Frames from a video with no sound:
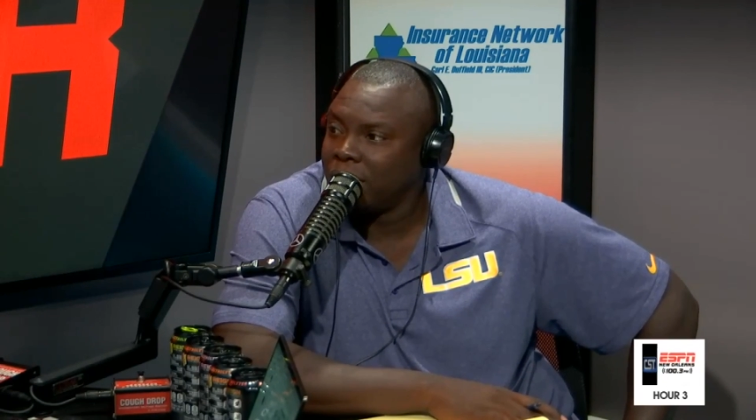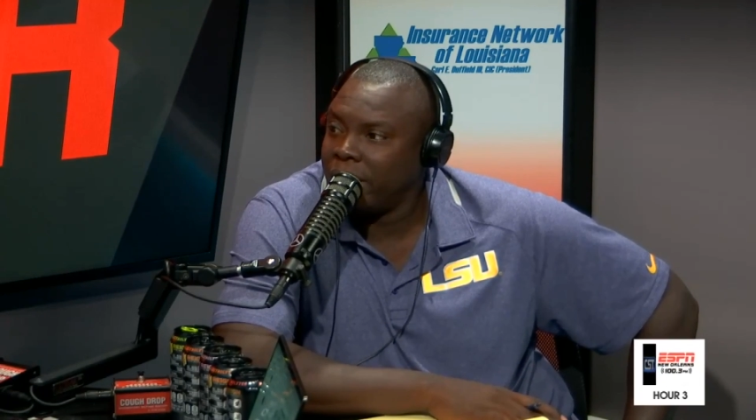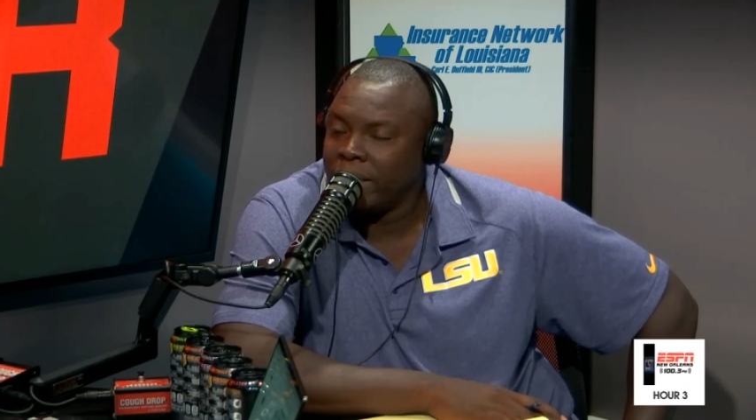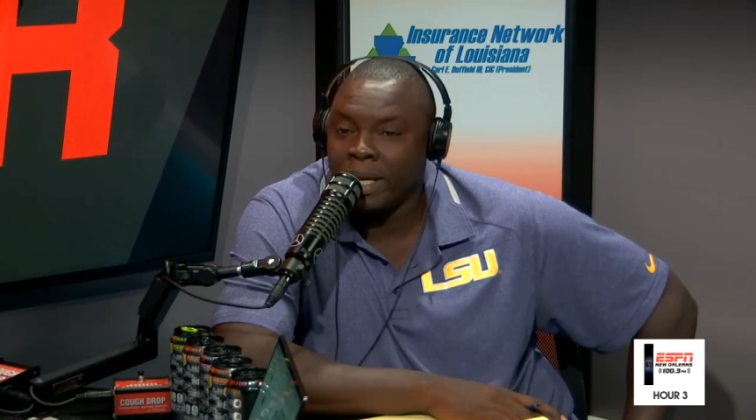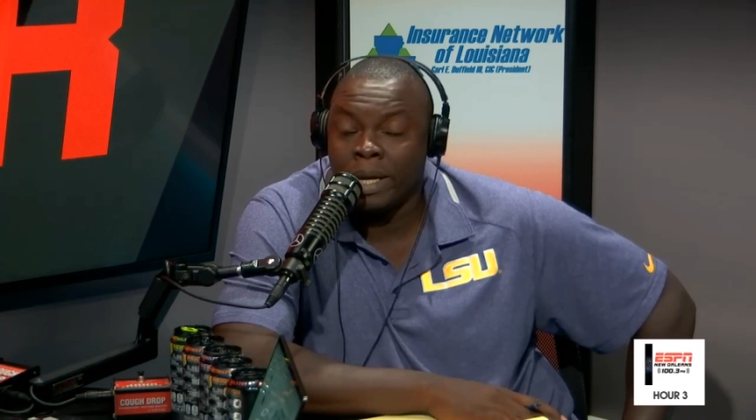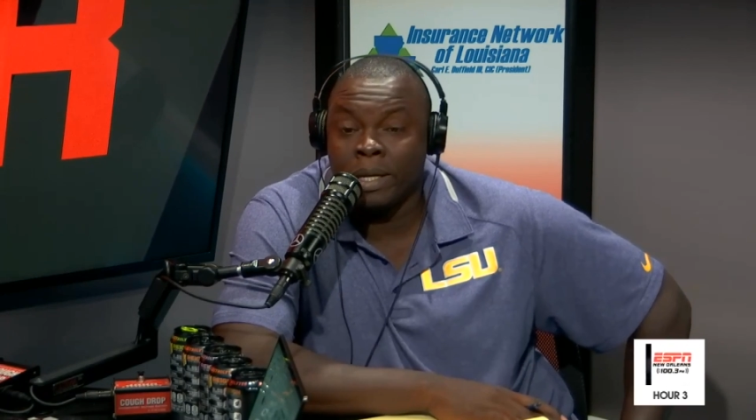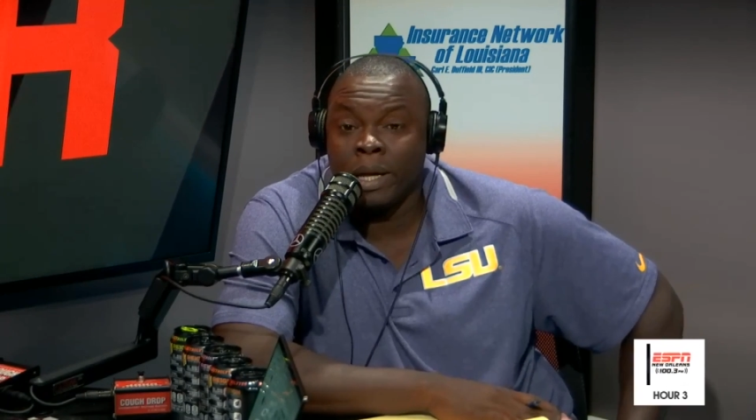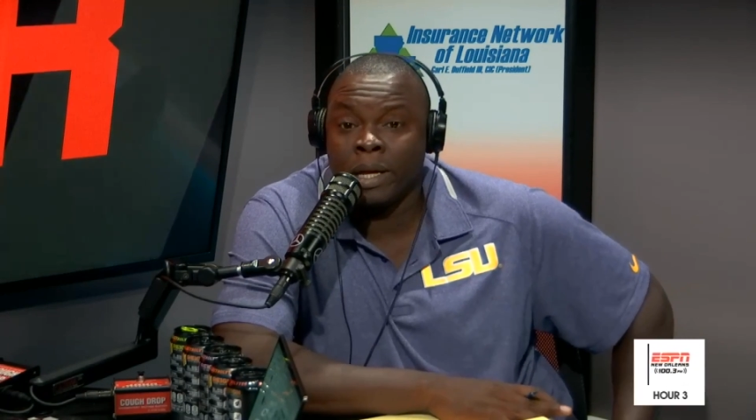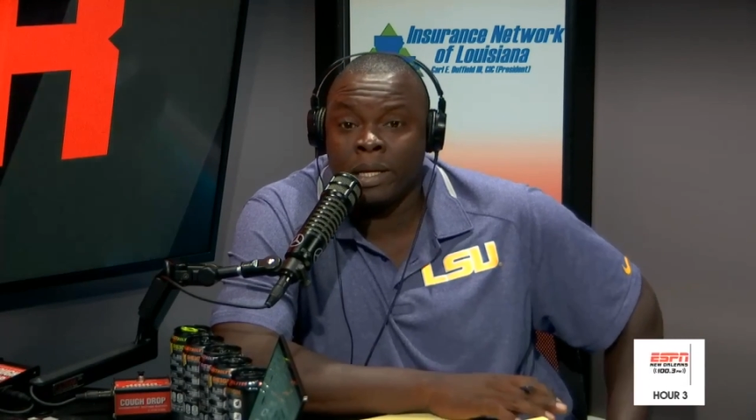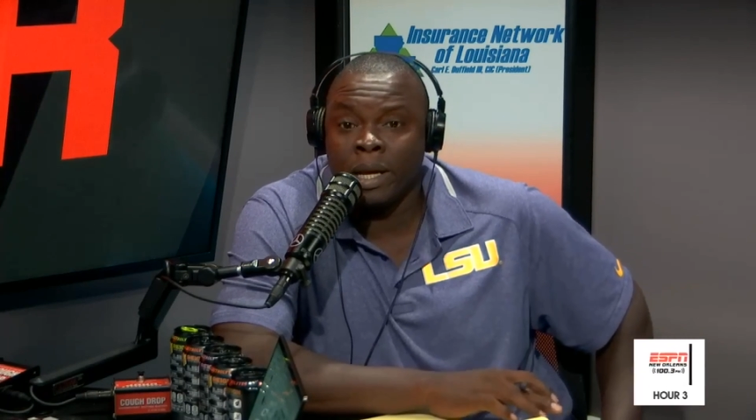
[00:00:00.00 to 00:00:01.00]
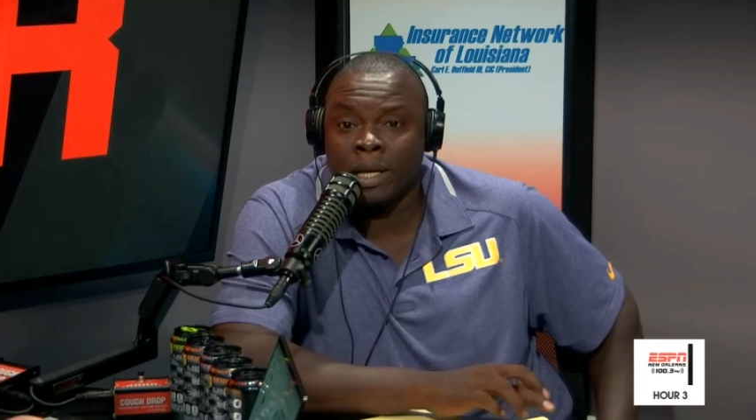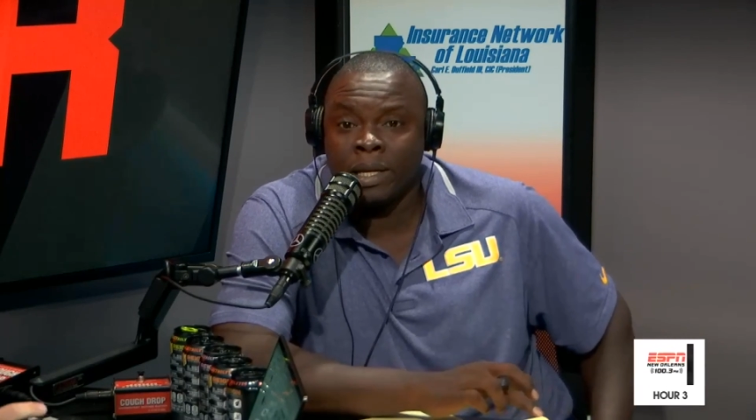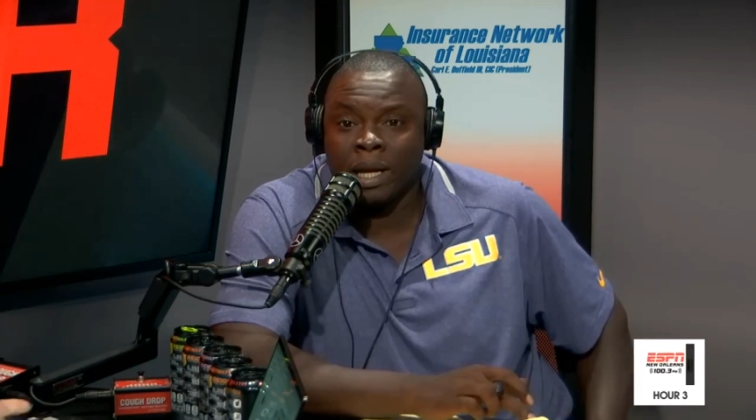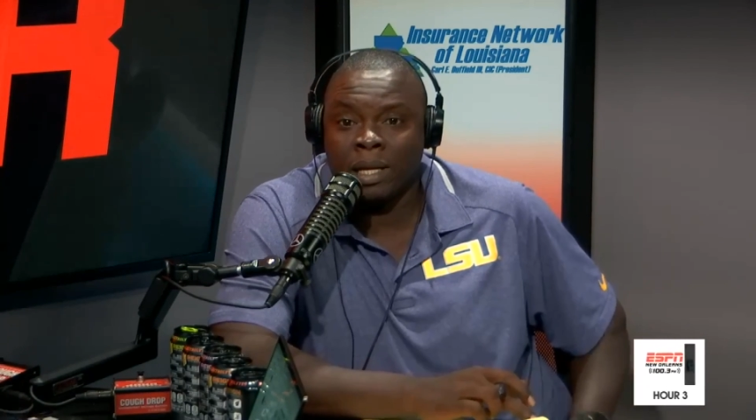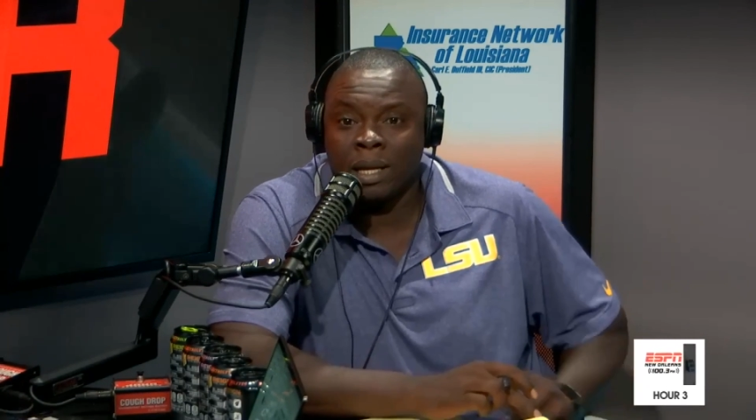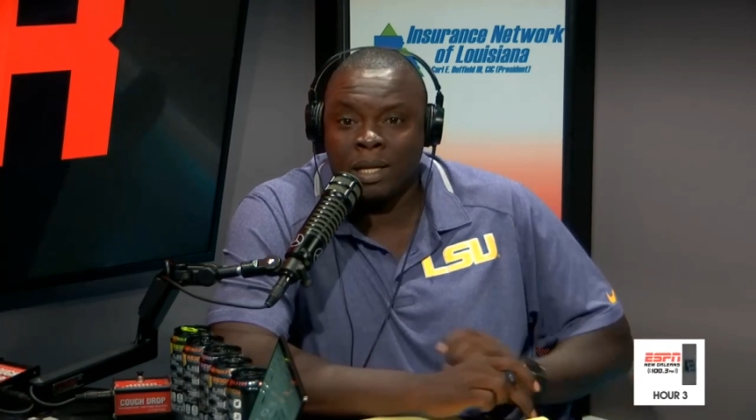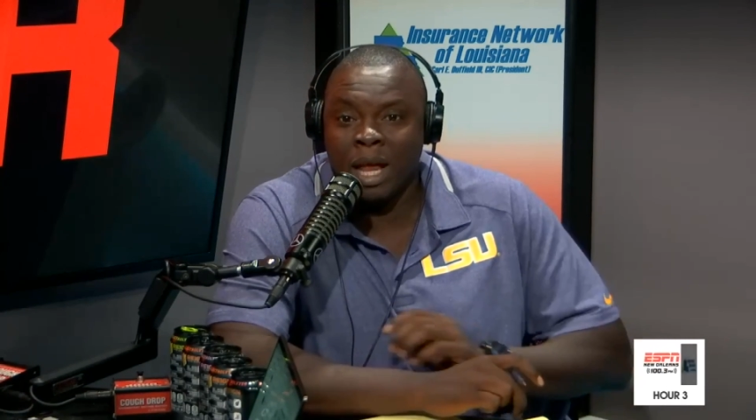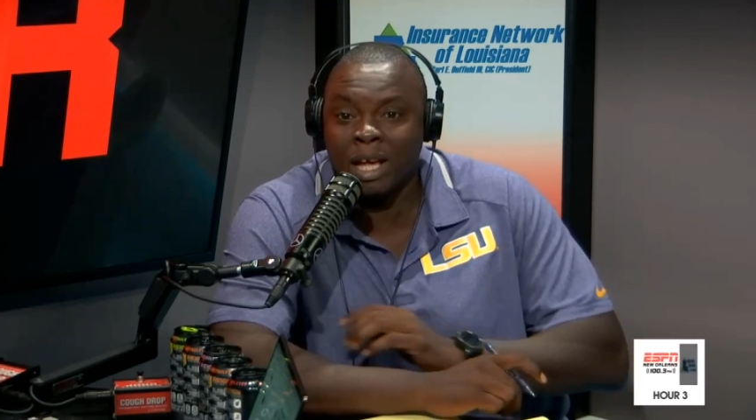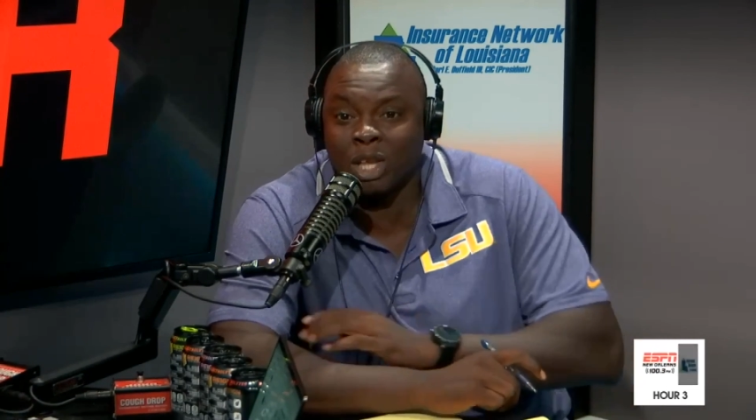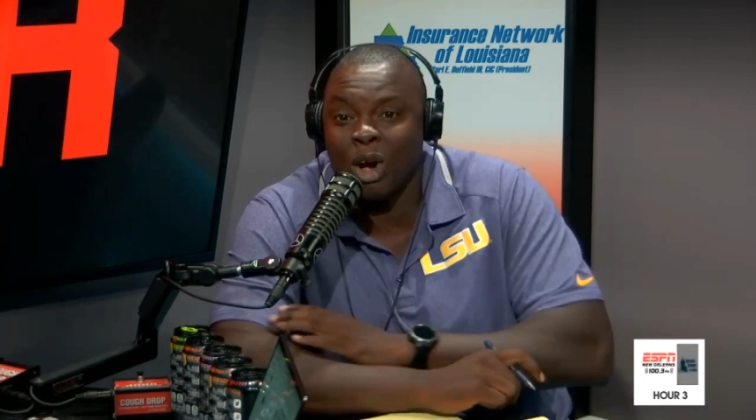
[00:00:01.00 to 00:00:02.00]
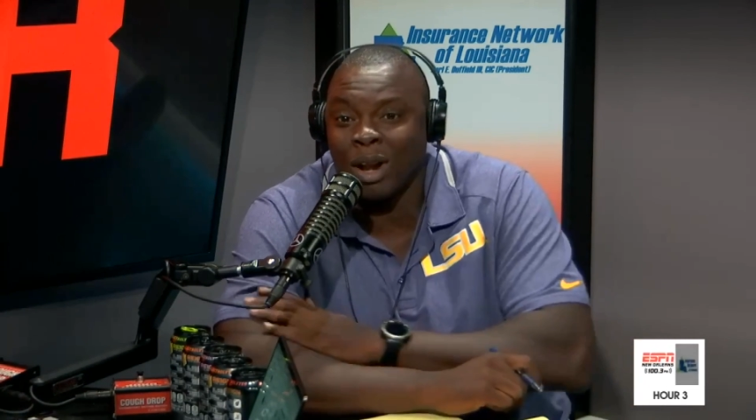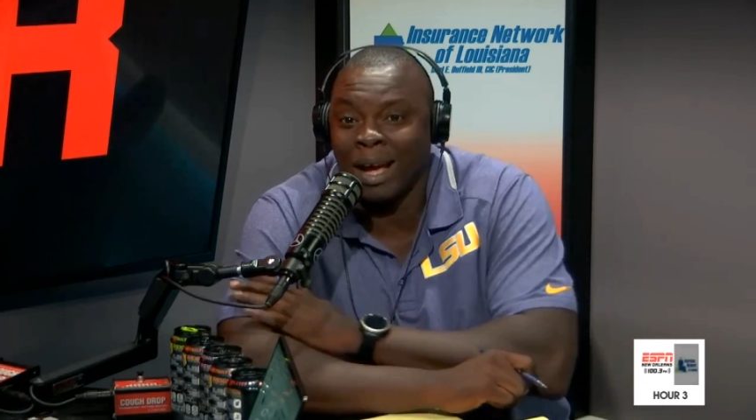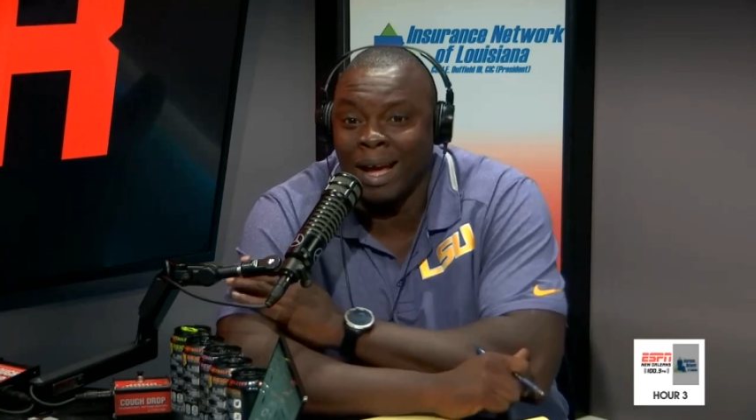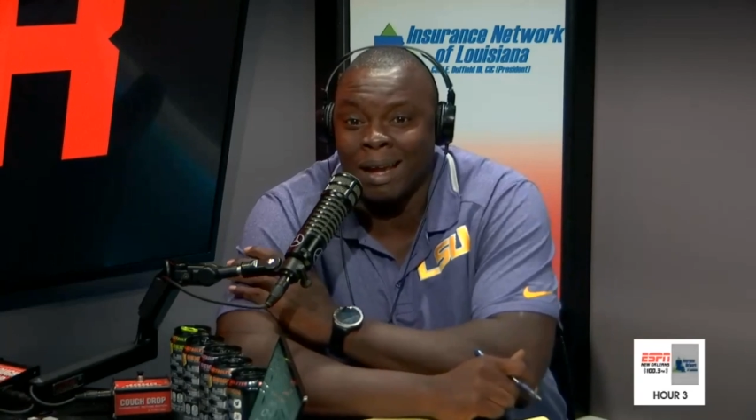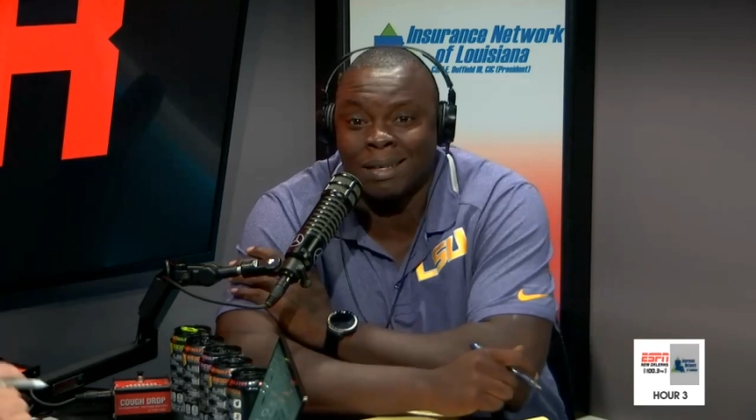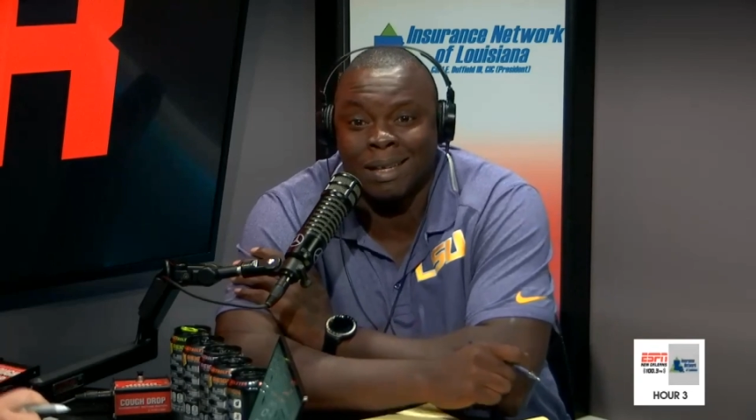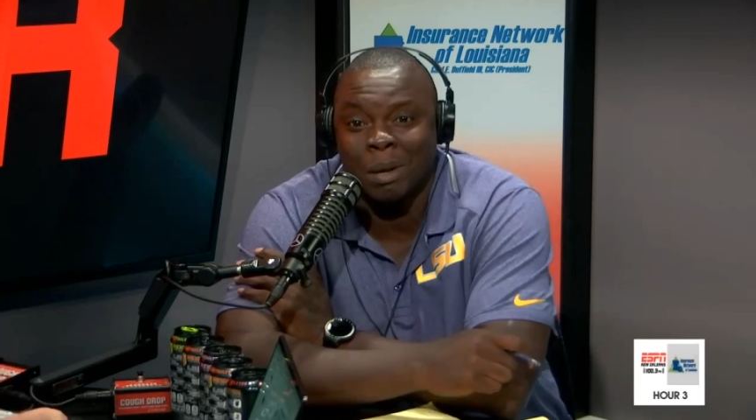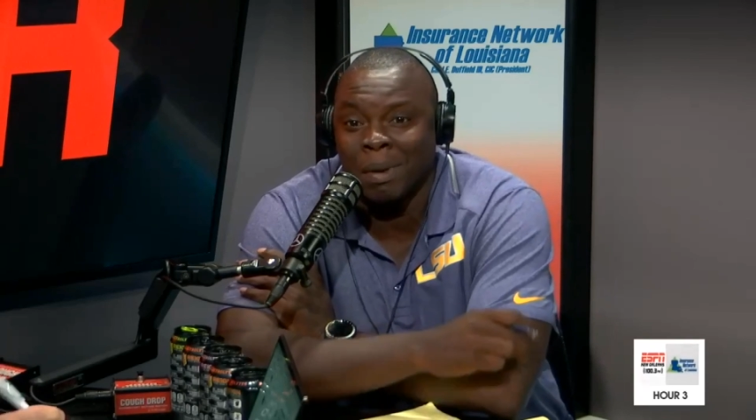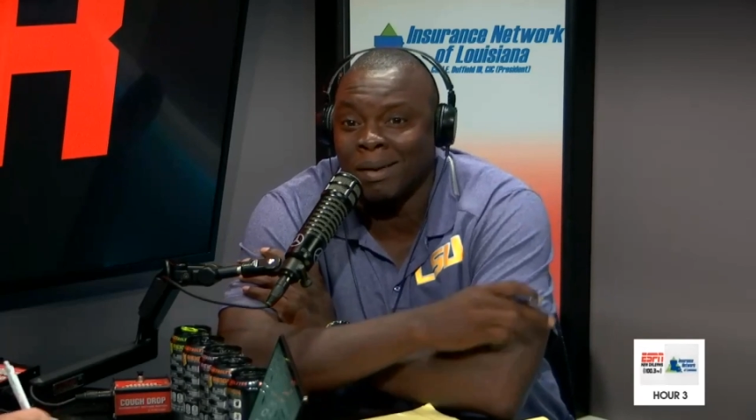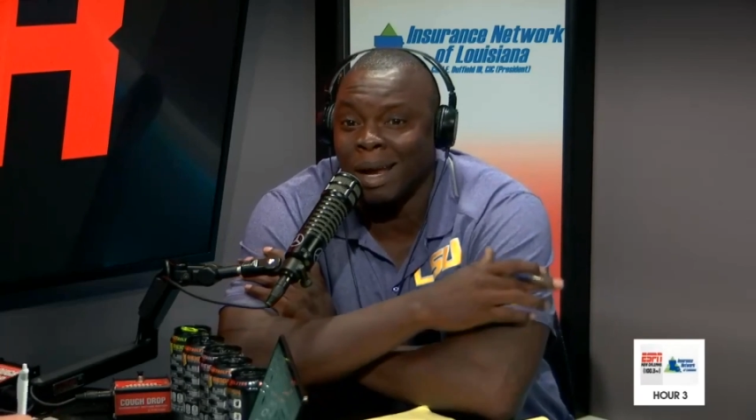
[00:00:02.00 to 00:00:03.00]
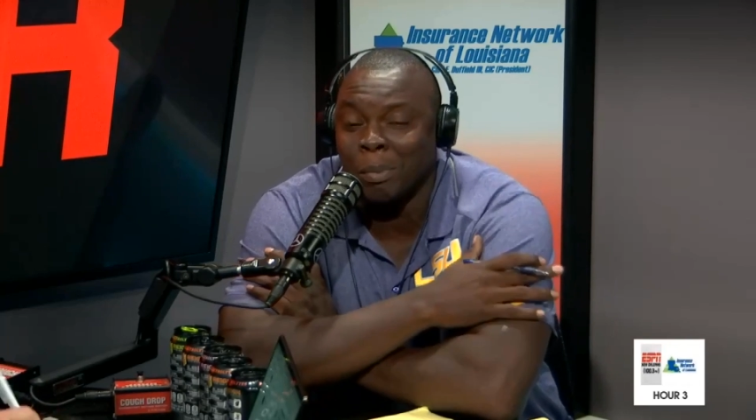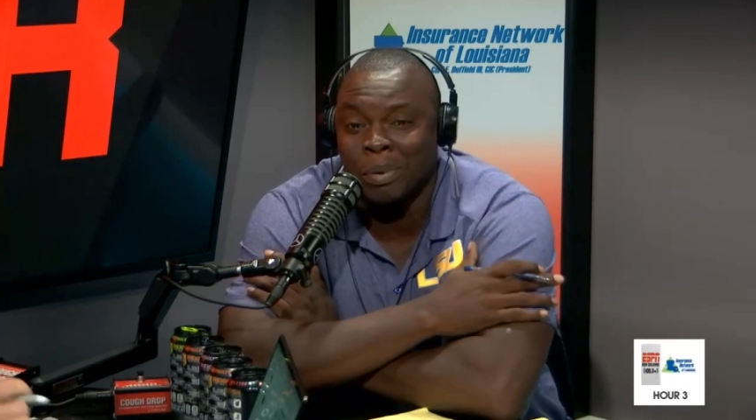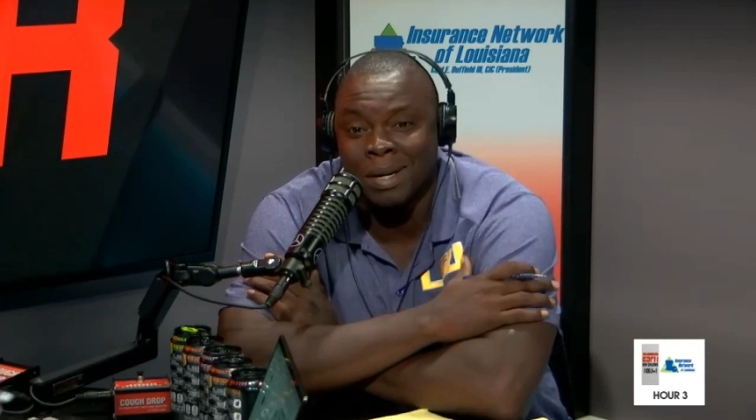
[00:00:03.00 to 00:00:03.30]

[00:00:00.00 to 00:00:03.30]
That's all I got to say about that.